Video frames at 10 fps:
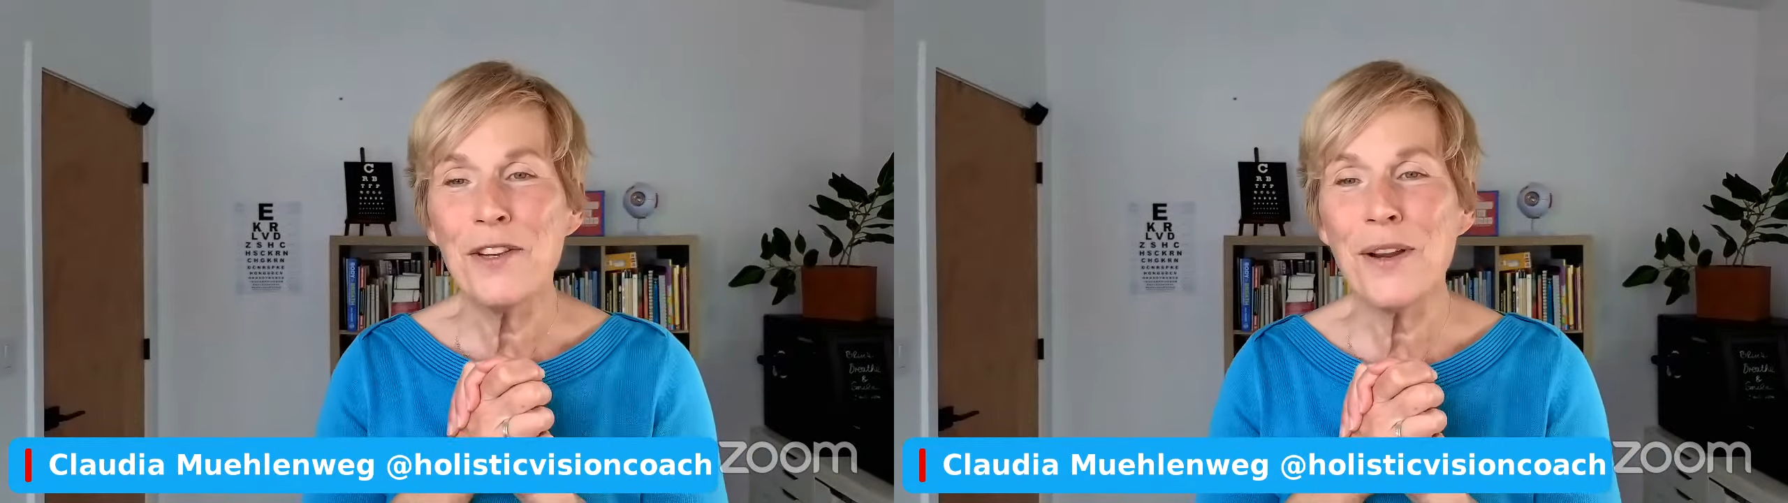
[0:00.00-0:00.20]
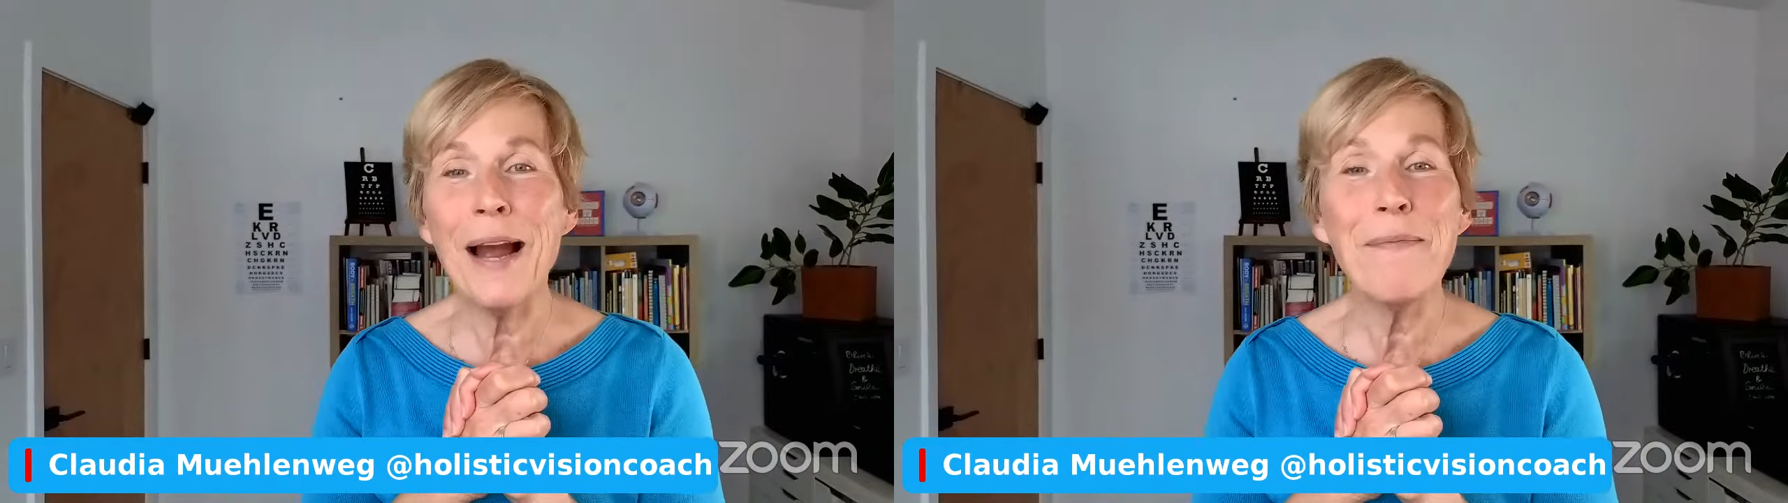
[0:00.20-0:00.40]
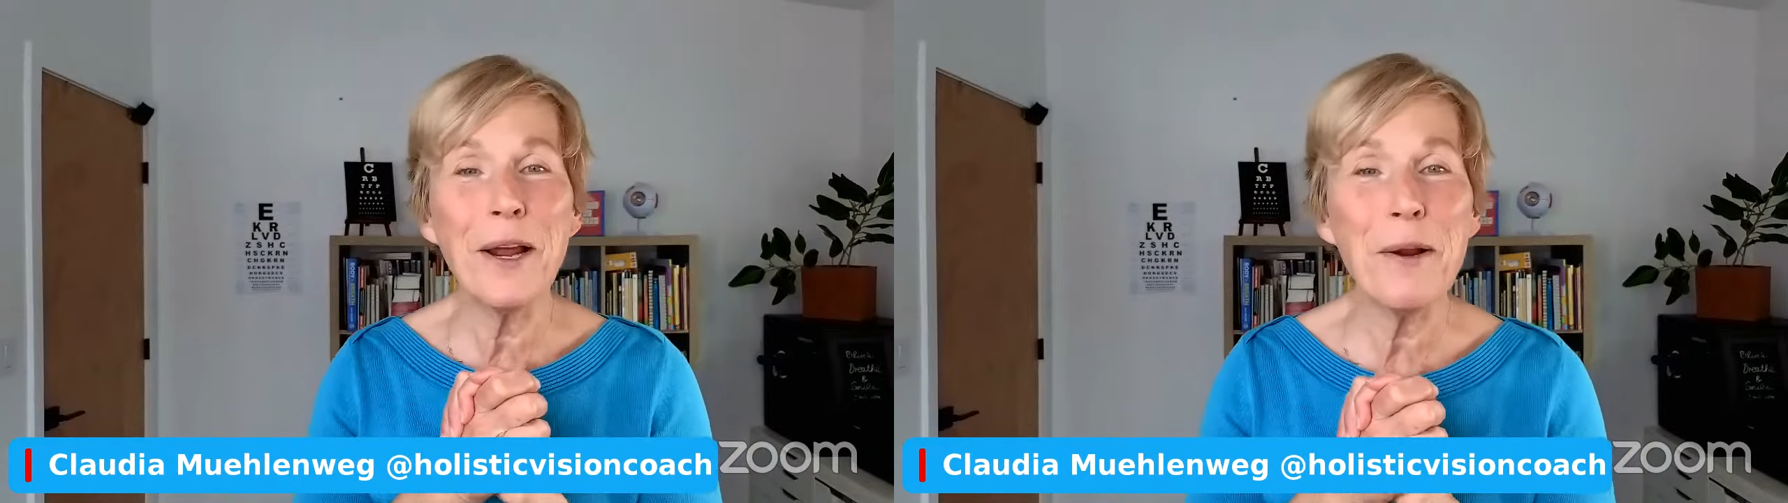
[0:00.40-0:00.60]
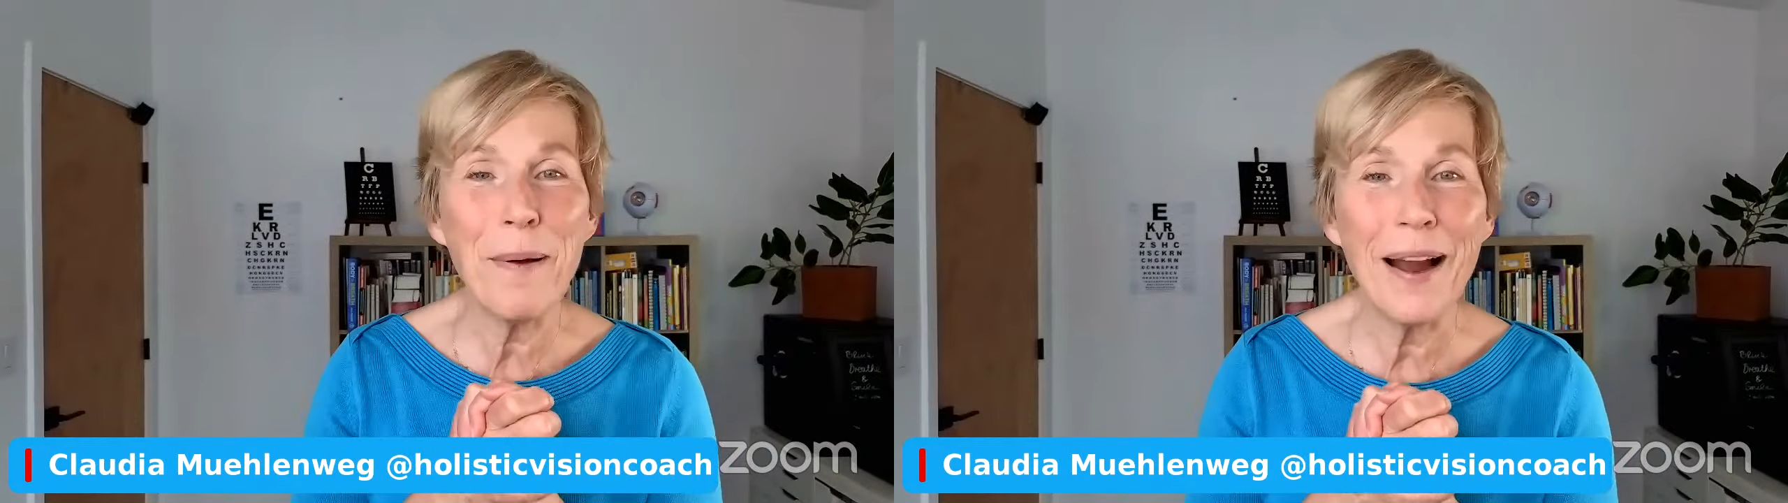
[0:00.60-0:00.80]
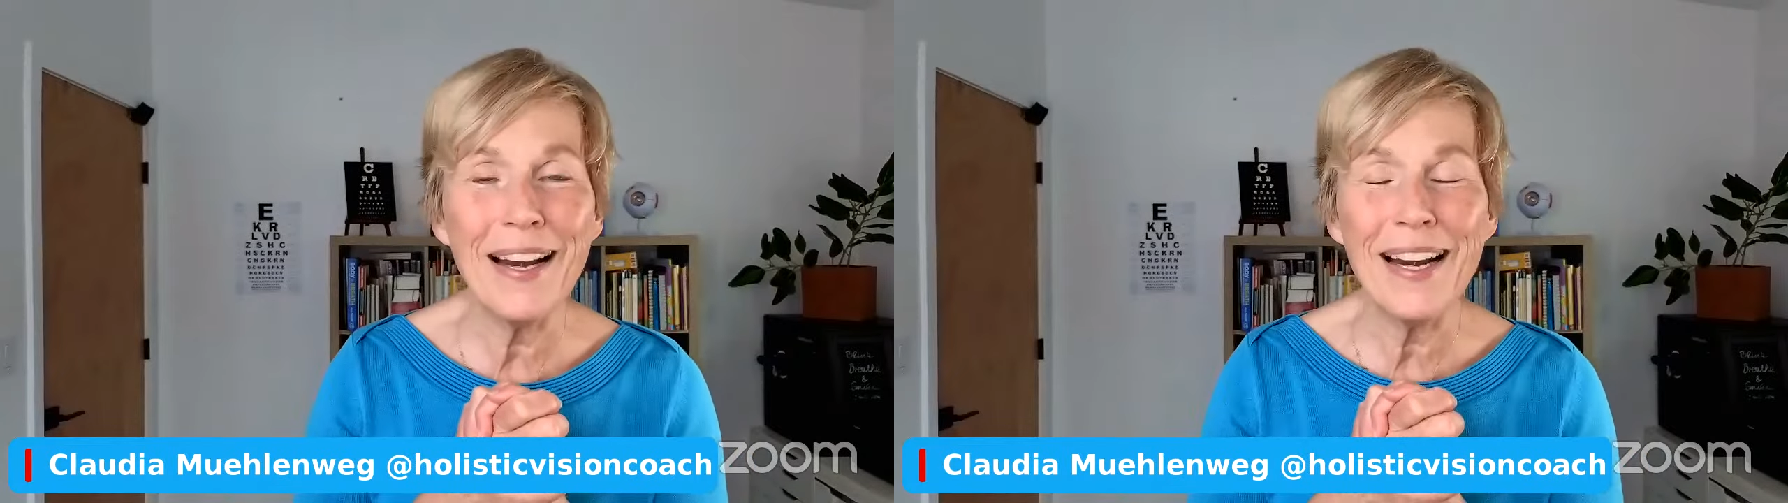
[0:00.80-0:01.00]
so i'm
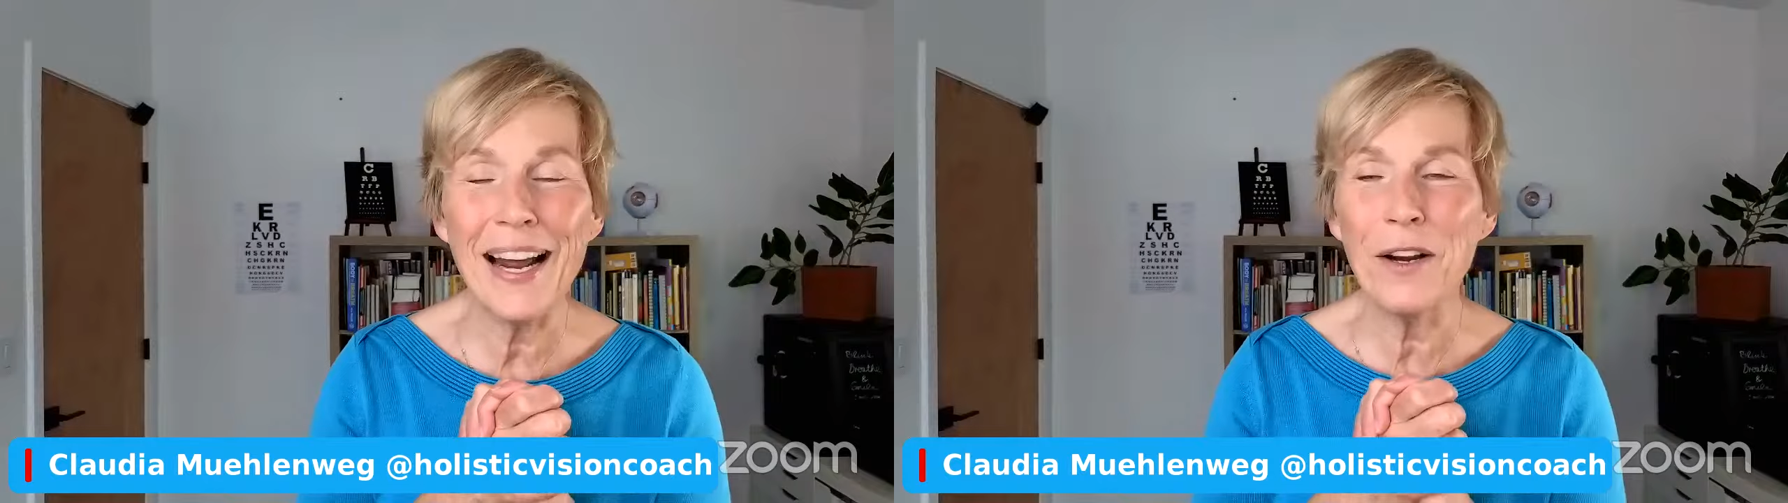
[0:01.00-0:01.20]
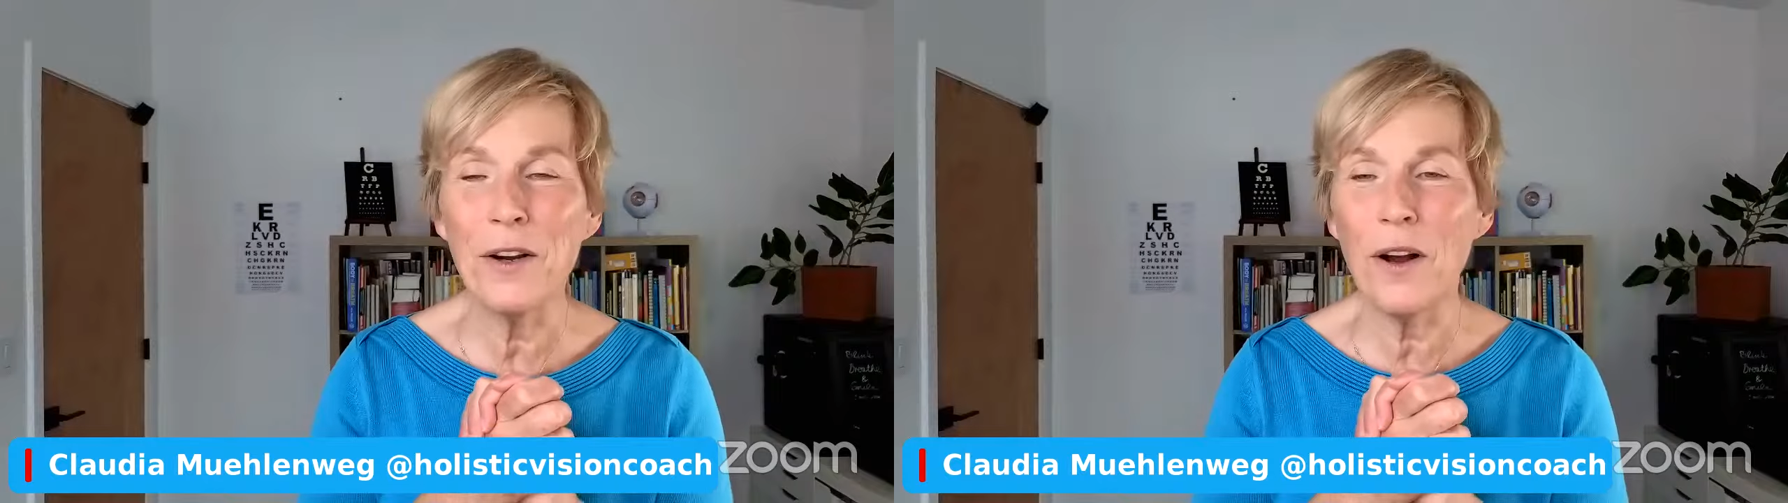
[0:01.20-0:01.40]
not a pilot i